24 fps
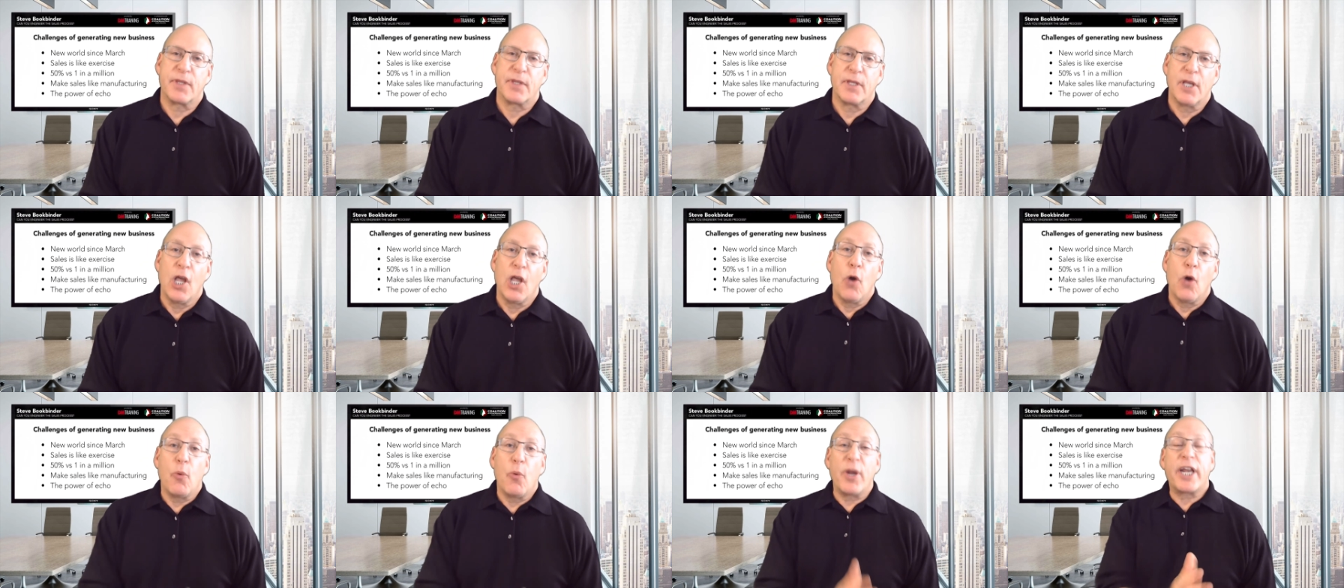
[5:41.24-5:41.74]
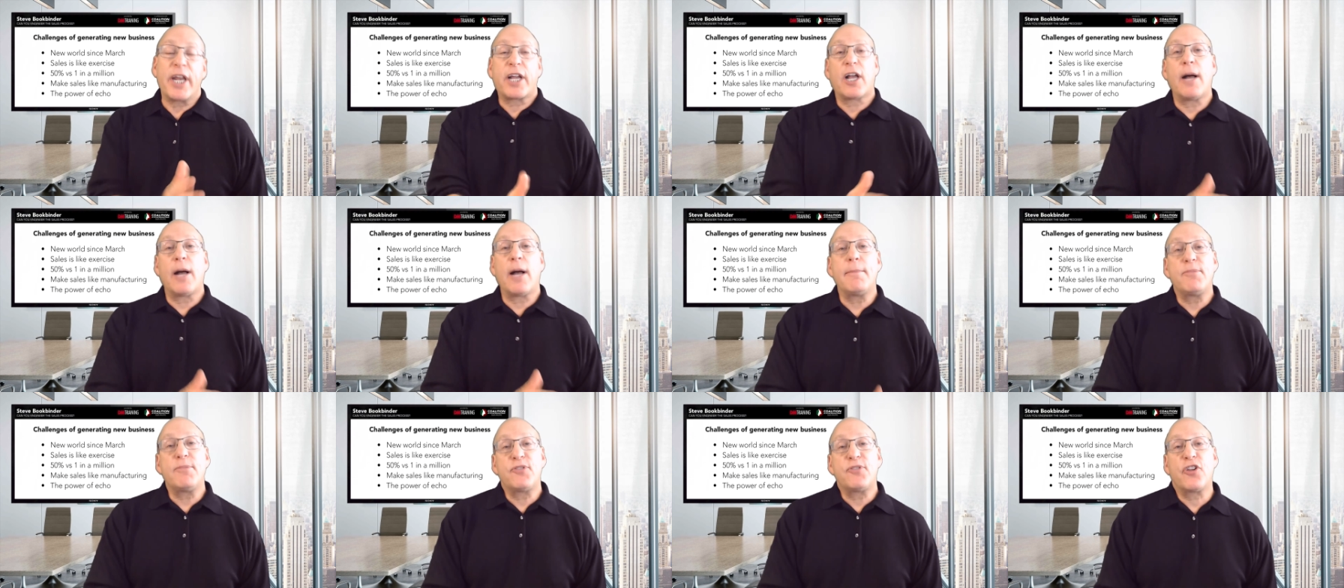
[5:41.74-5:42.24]
When it
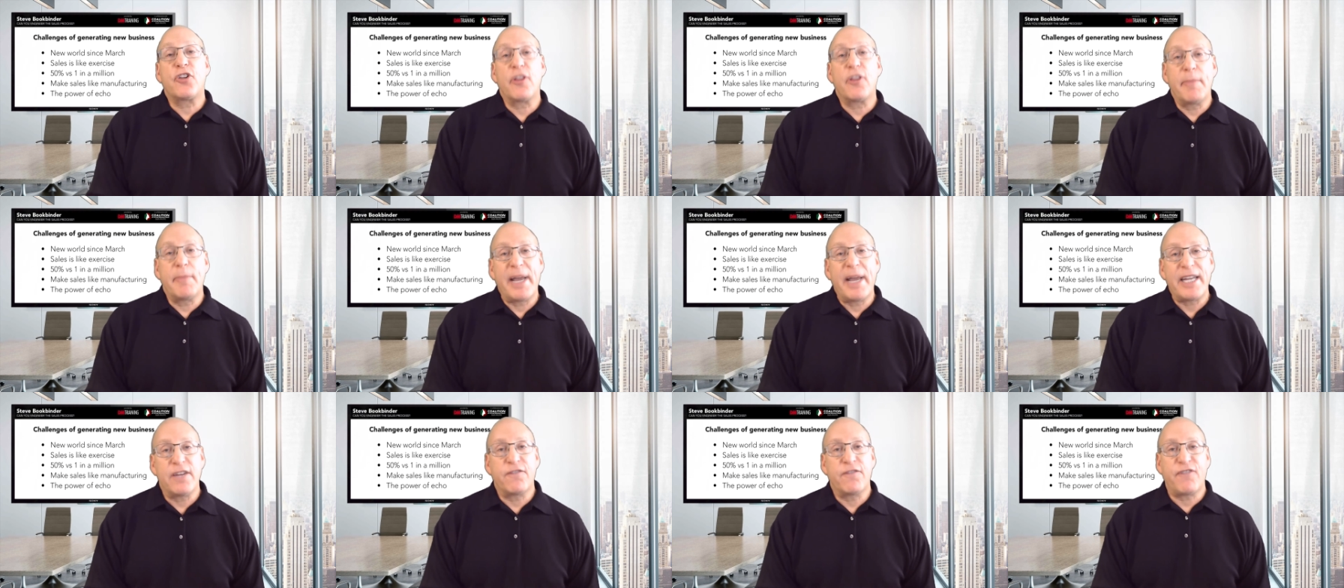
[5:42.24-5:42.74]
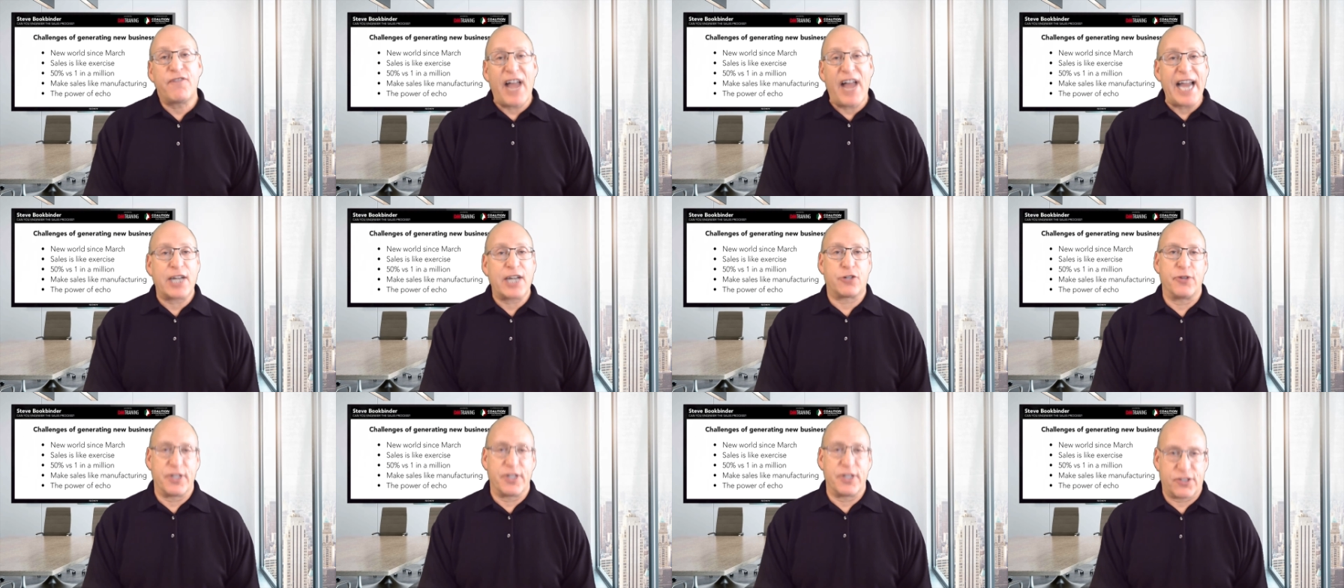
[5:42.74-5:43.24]
comes to the
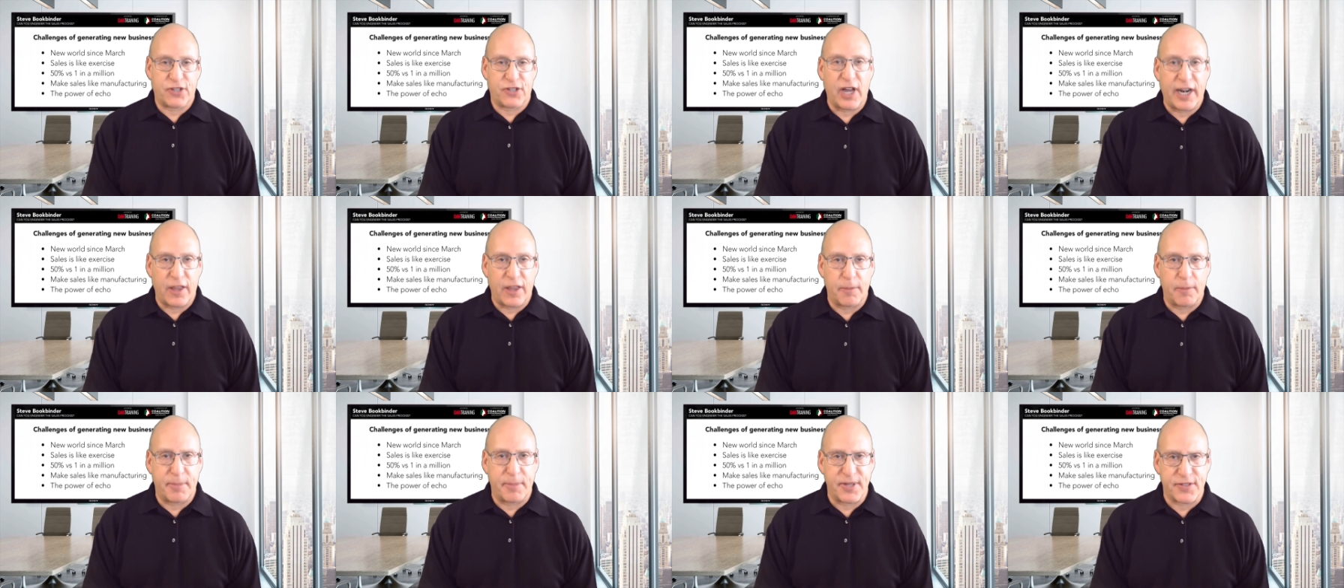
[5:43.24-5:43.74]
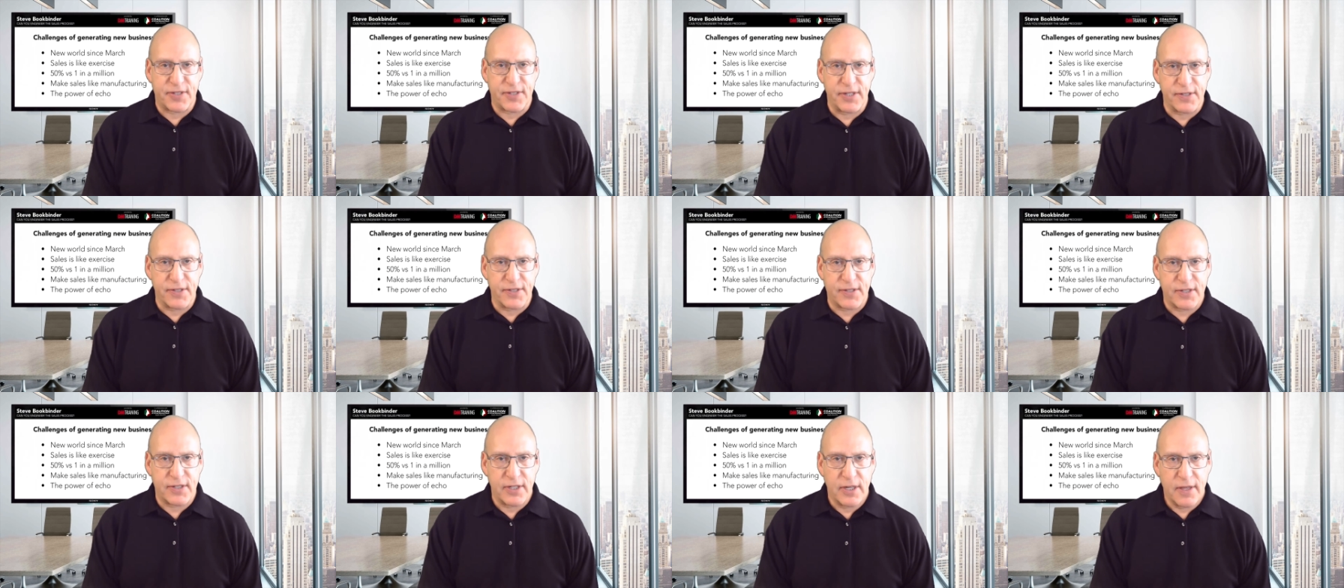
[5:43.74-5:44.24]
manufacturing side of the
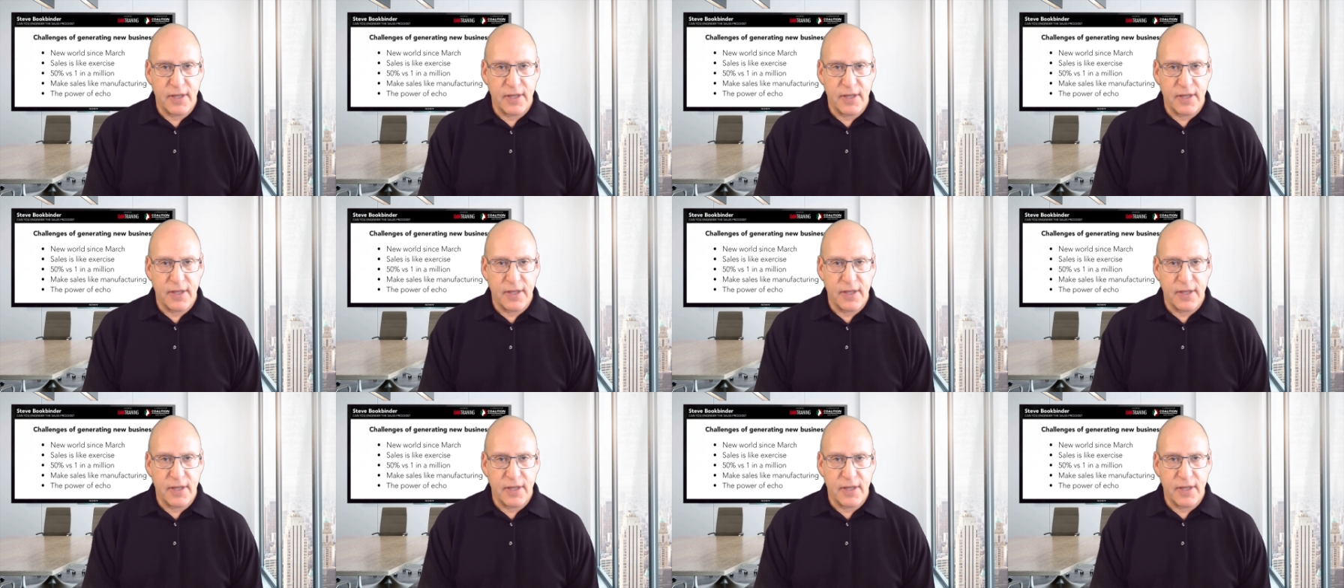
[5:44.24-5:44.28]
business,